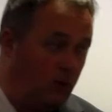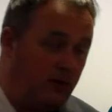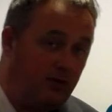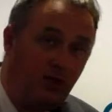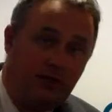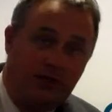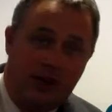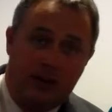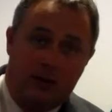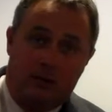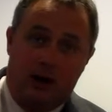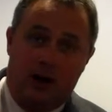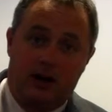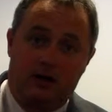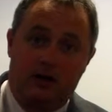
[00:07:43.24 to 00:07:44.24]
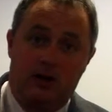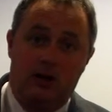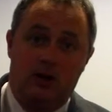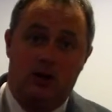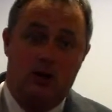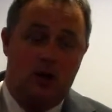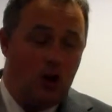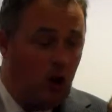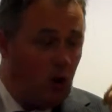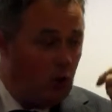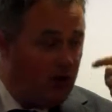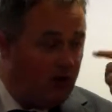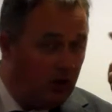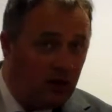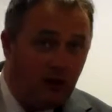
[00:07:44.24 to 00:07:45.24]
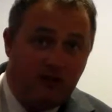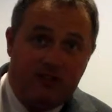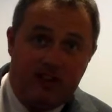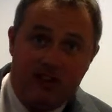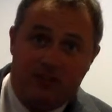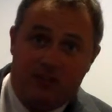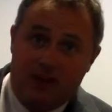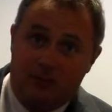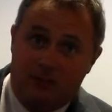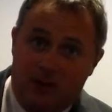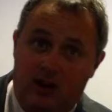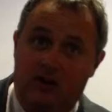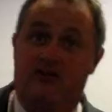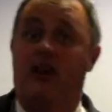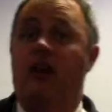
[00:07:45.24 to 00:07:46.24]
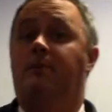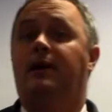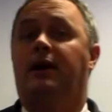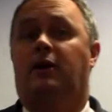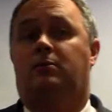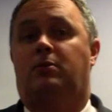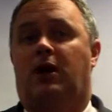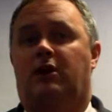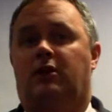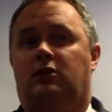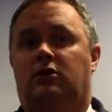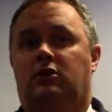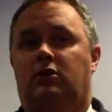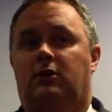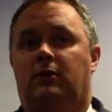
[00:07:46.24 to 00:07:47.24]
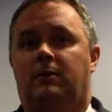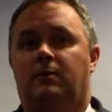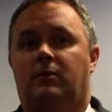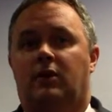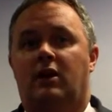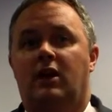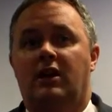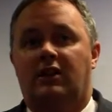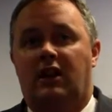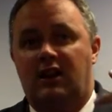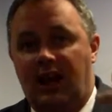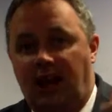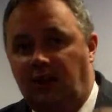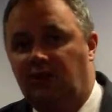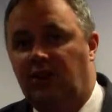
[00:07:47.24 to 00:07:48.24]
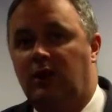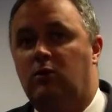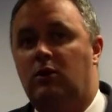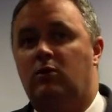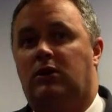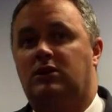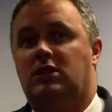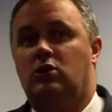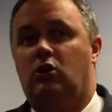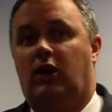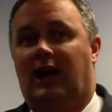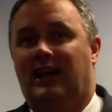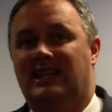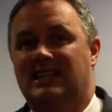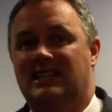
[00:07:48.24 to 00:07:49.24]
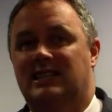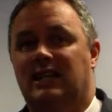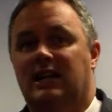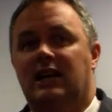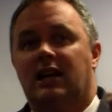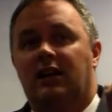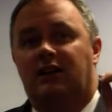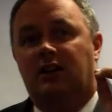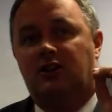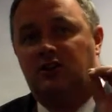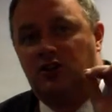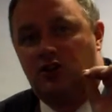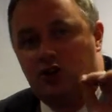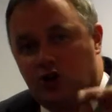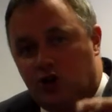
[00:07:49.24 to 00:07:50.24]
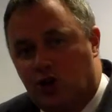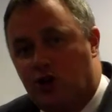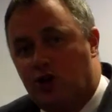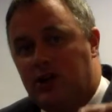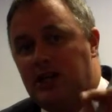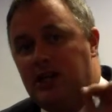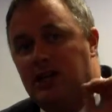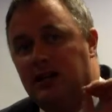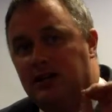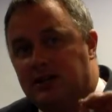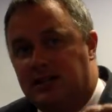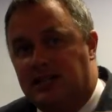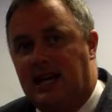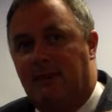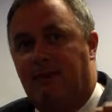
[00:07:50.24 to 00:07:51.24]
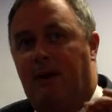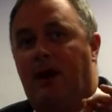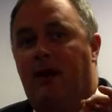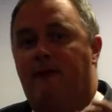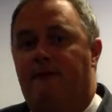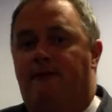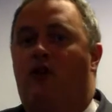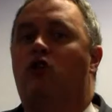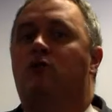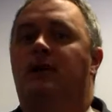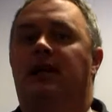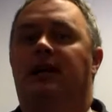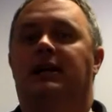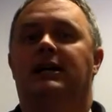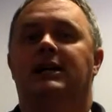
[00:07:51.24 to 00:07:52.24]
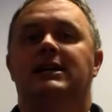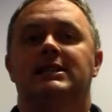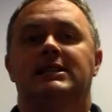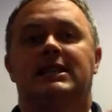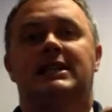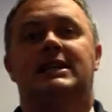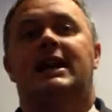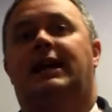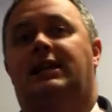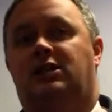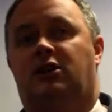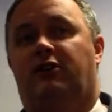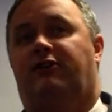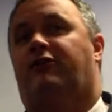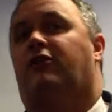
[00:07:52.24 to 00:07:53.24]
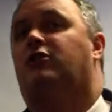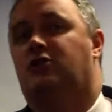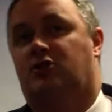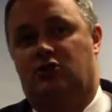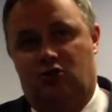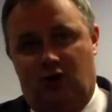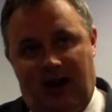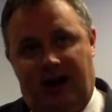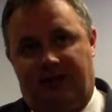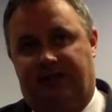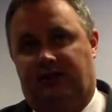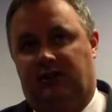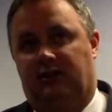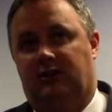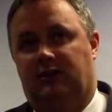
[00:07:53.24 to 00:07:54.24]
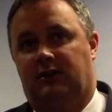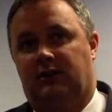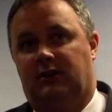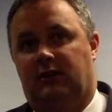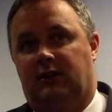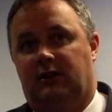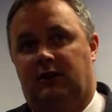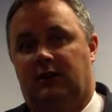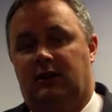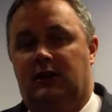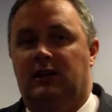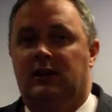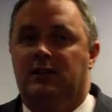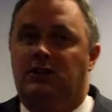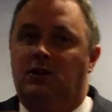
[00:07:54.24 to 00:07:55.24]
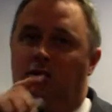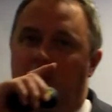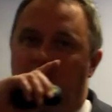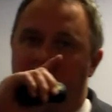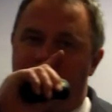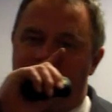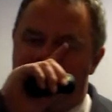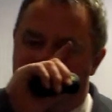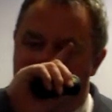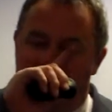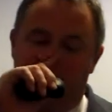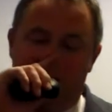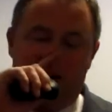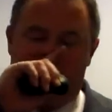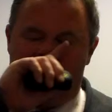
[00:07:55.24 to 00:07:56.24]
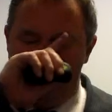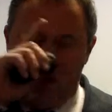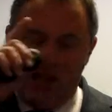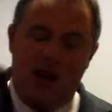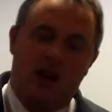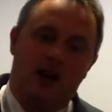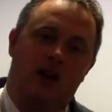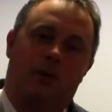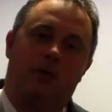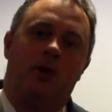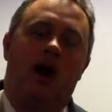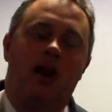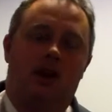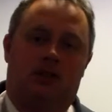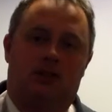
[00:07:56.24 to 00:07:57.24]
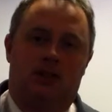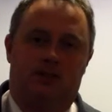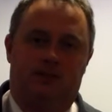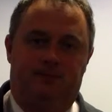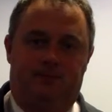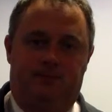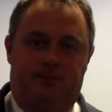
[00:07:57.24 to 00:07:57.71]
we've defined our product, we've looked at 5 steps to developing our product. The next thing we want to look at is this 3-step formula to get to first draft. So, creating your product,